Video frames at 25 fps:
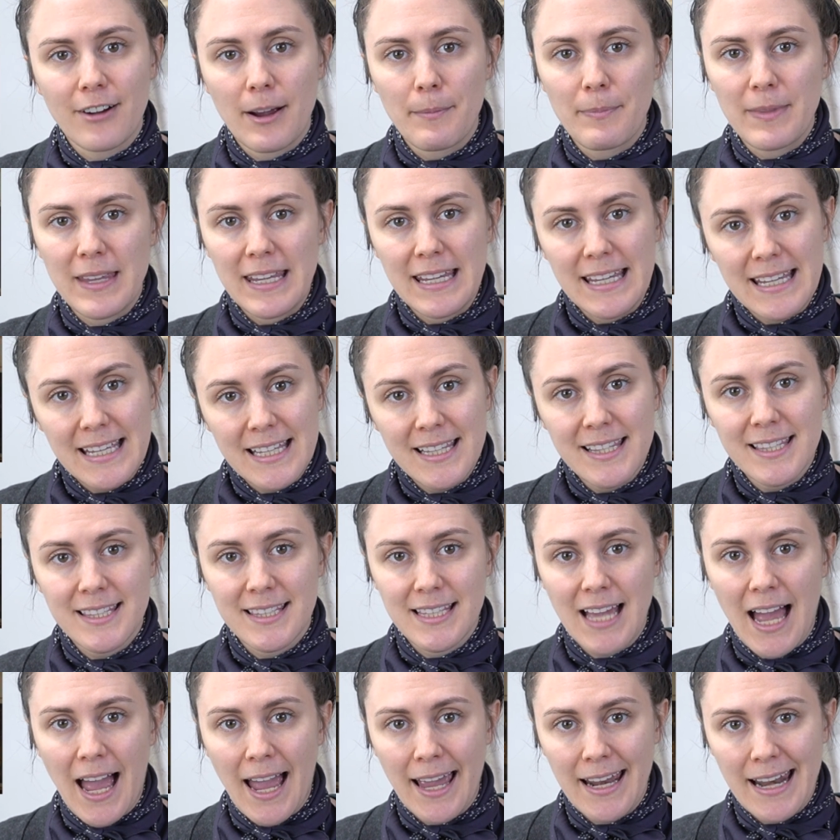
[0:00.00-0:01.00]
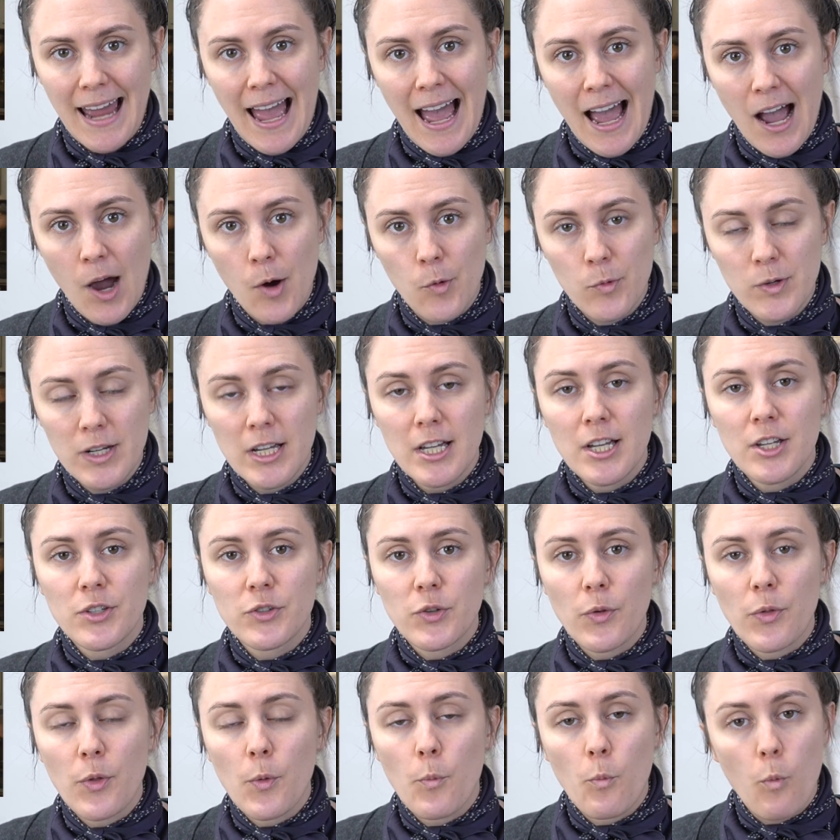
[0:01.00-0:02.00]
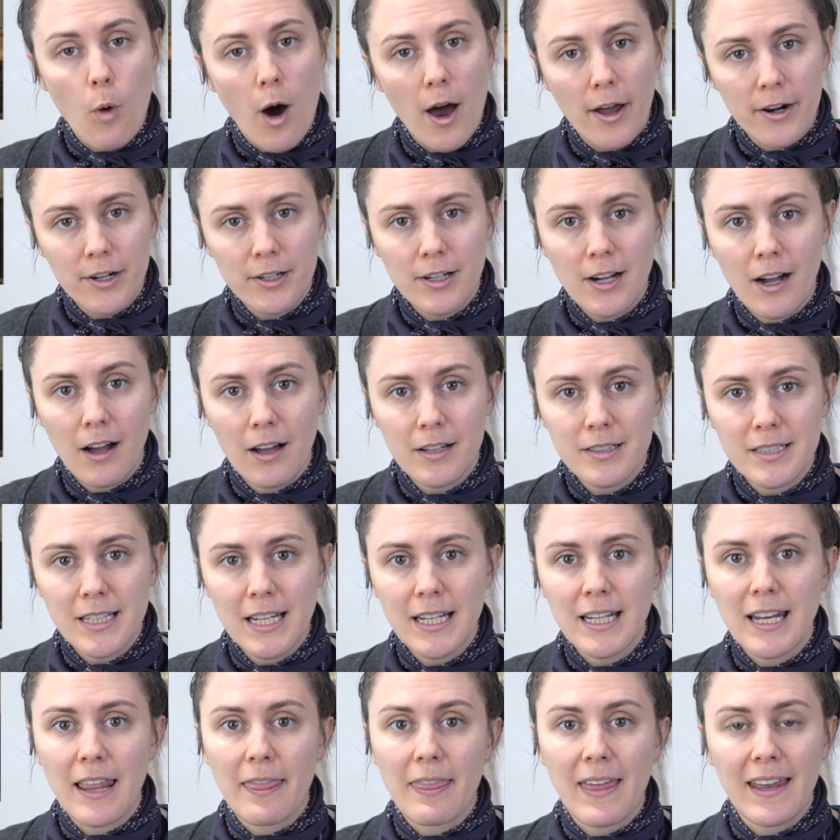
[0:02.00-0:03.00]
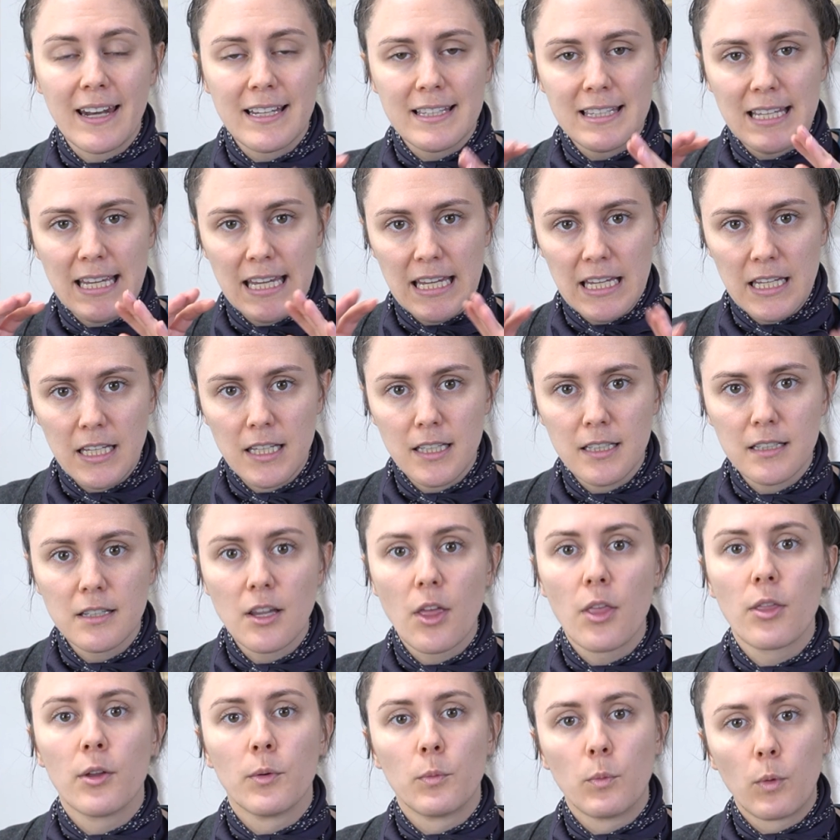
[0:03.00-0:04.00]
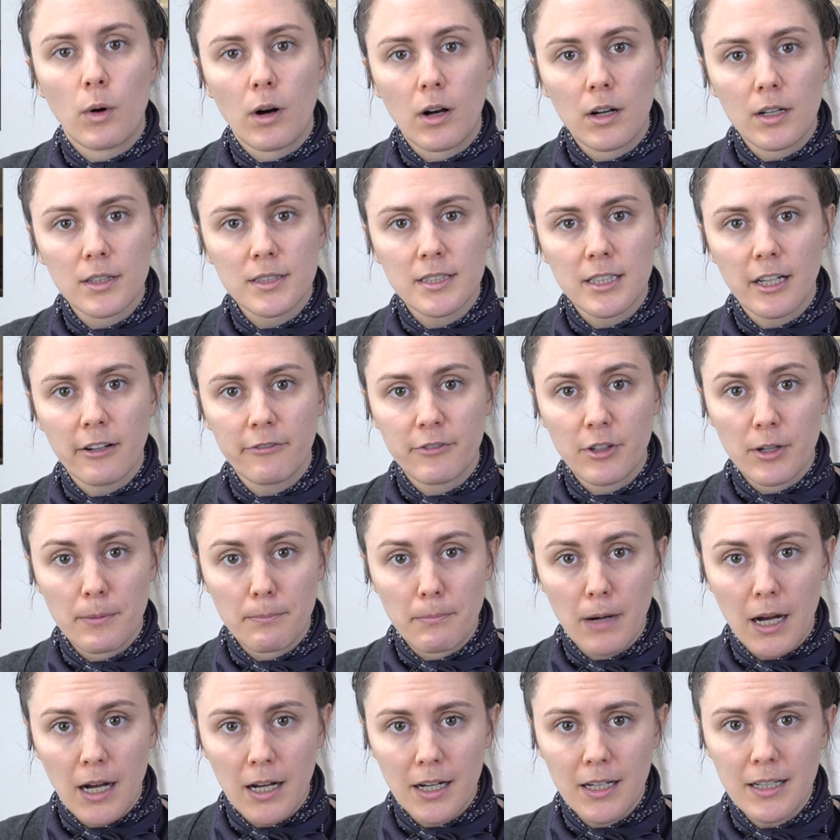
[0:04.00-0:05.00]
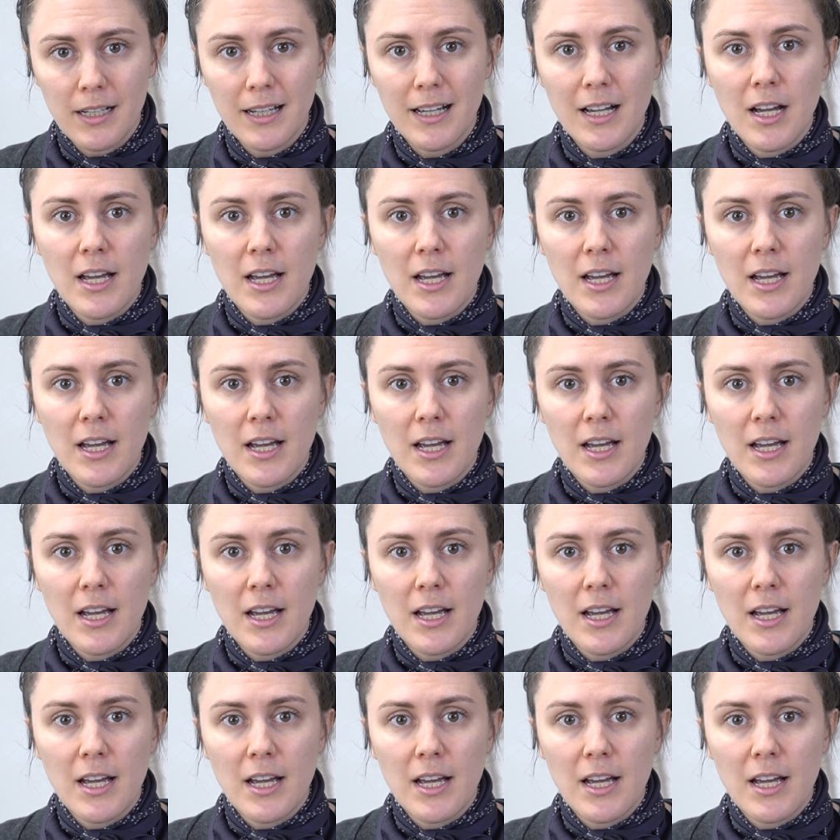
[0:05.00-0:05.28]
from the inside out. So the water content that is in the walls of your mug